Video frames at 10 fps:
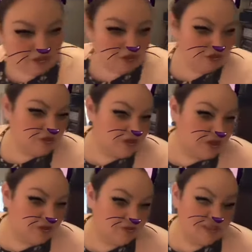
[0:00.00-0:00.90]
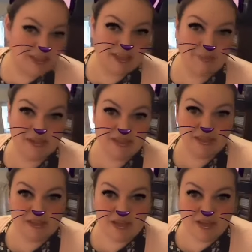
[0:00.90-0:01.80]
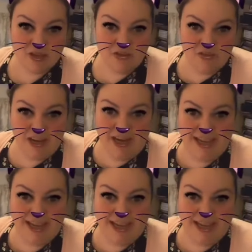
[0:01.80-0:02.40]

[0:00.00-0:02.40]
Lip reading: the doctor's surgery, 6 magazines there to read.